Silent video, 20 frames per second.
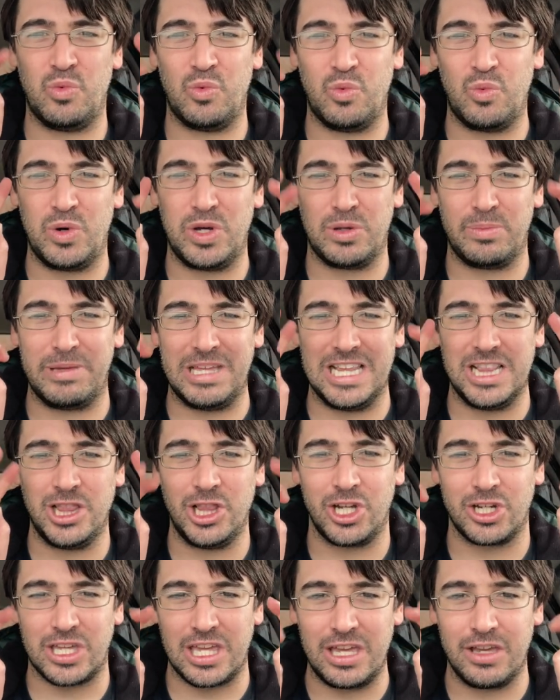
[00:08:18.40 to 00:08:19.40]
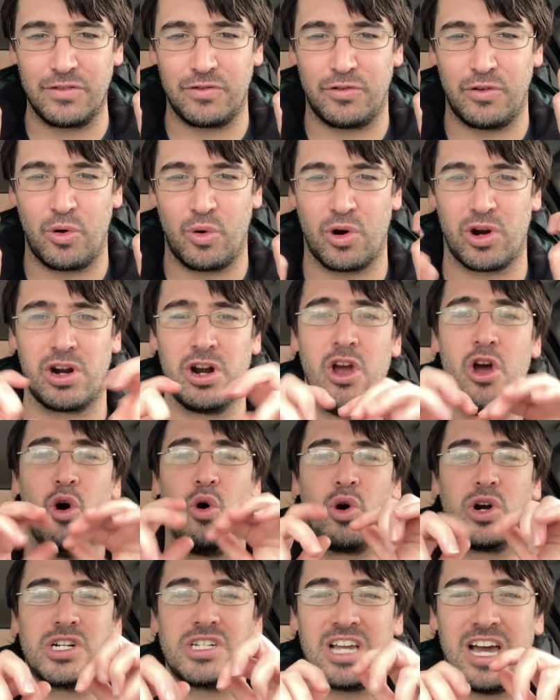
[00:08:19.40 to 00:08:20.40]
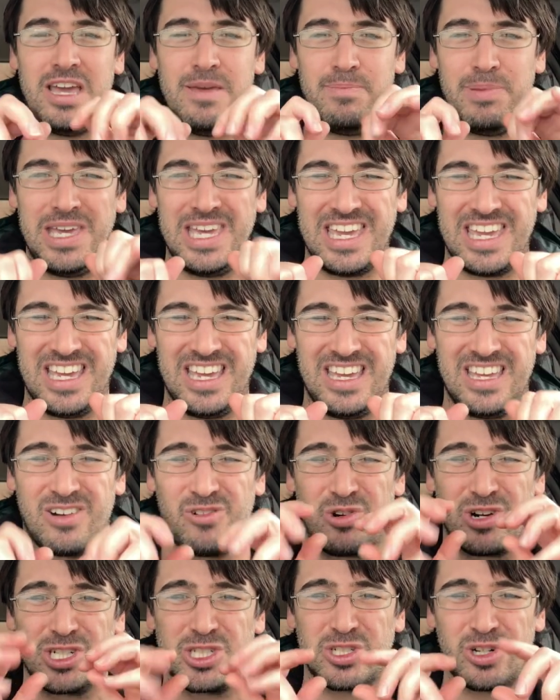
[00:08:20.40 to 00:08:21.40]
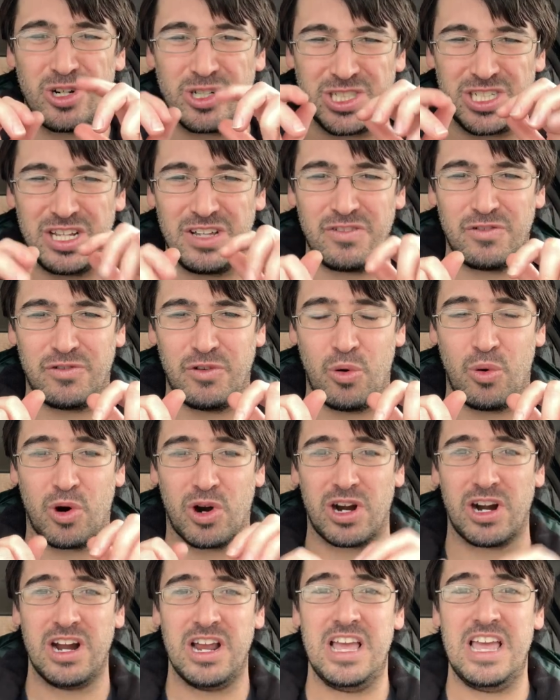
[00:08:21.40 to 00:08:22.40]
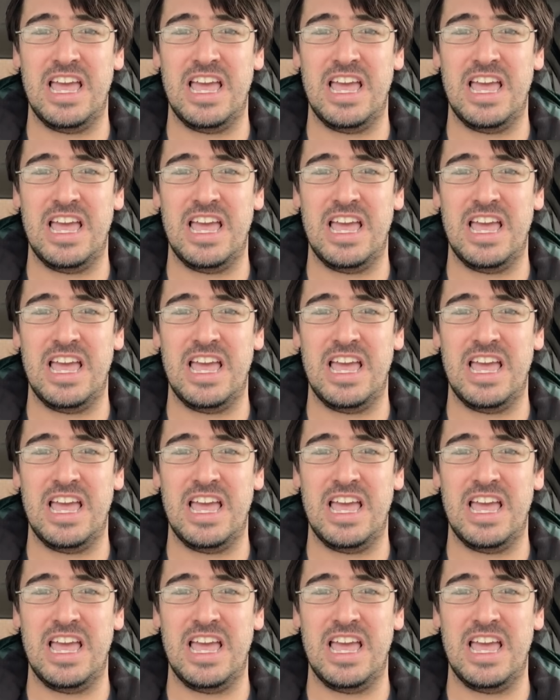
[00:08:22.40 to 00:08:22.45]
will be looking for or typing in or searching for,